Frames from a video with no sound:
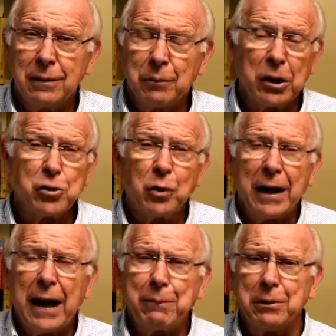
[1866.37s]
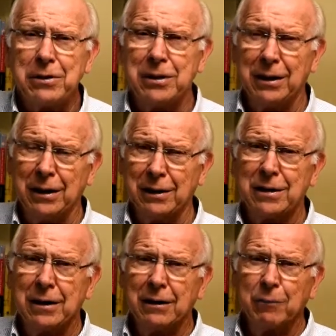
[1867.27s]
Because what happens
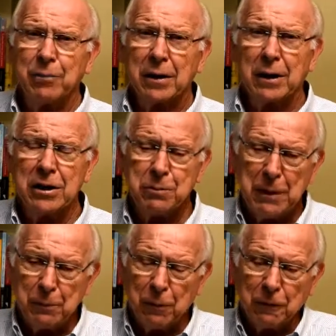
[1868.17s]
is people